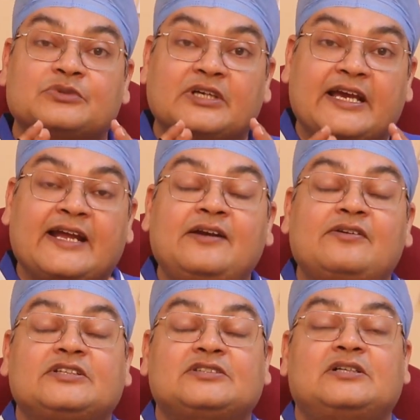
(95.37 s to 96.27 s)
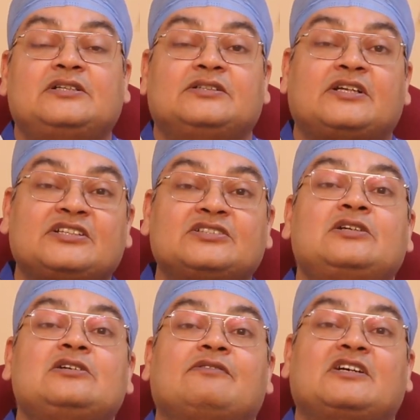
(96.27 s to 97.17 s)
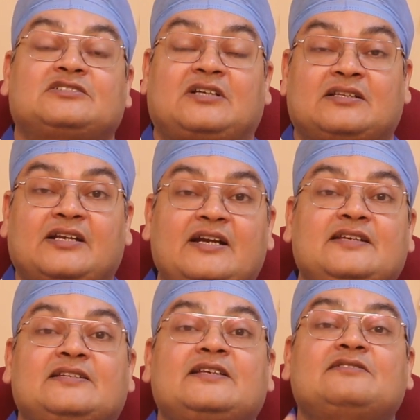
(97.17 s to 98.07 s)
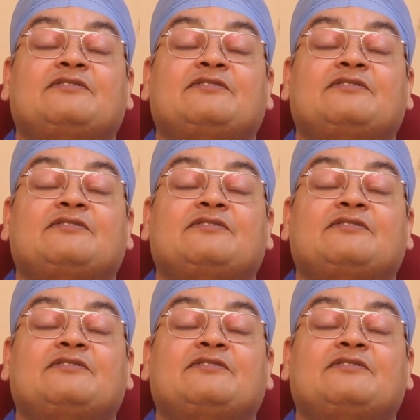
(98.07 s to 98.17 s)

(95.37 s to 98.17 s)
the end result, the result of arthritis is